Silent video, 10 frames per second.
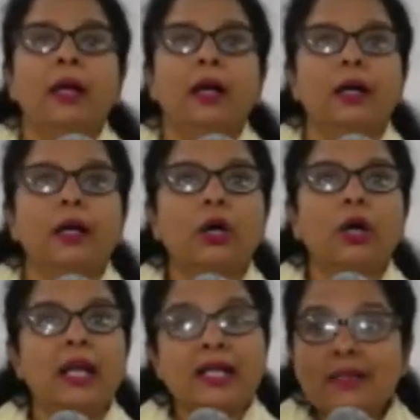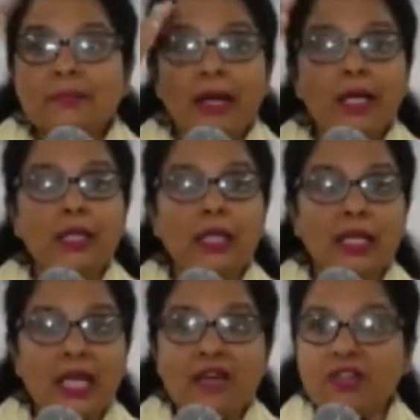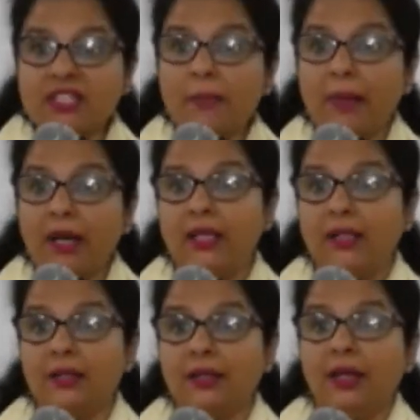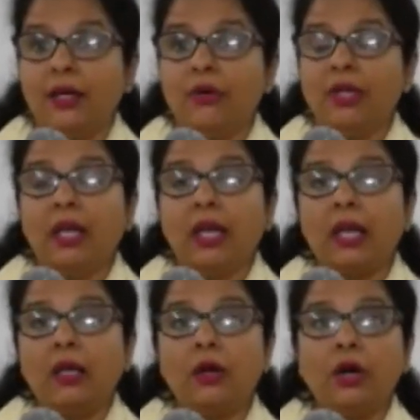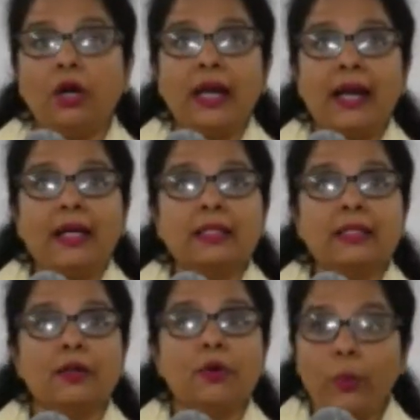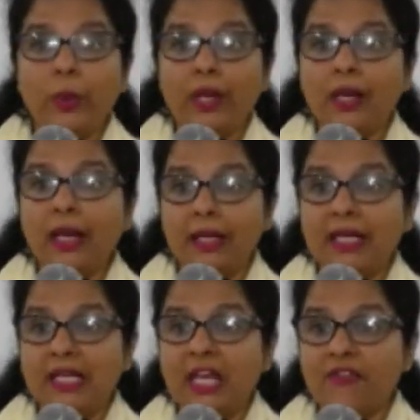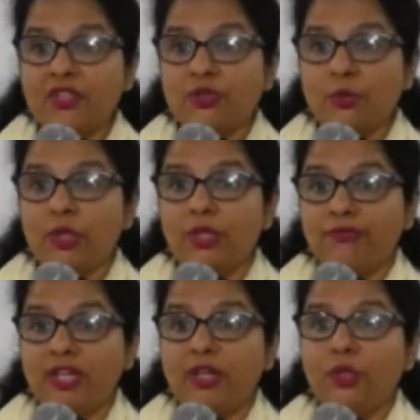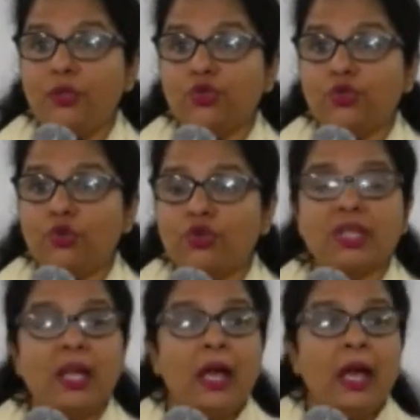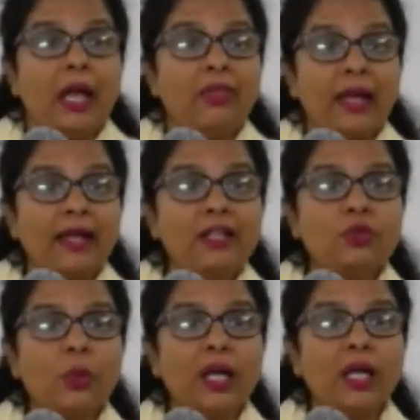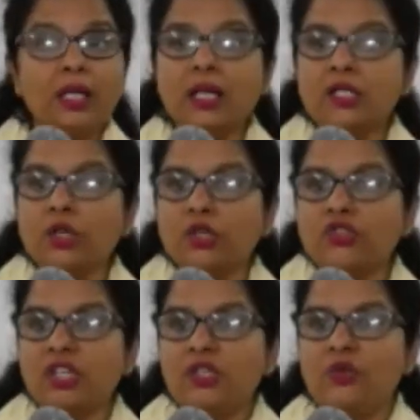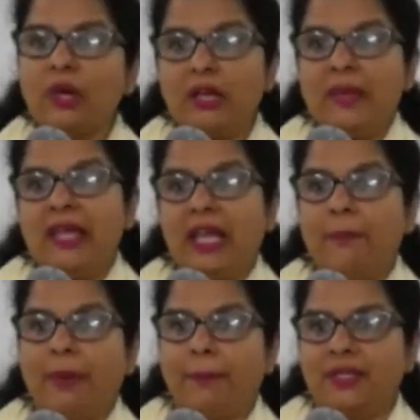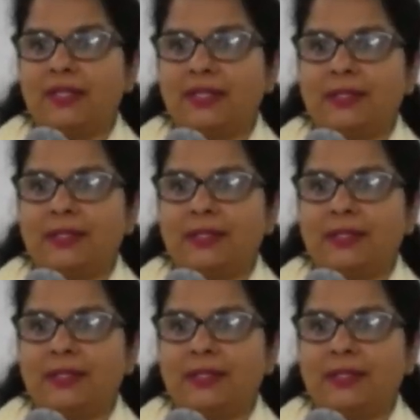Uh, God has a mind. He gave us a mind okay and god has a will and he gave us a will free will to choose and that is why he does not treat you and me like puppets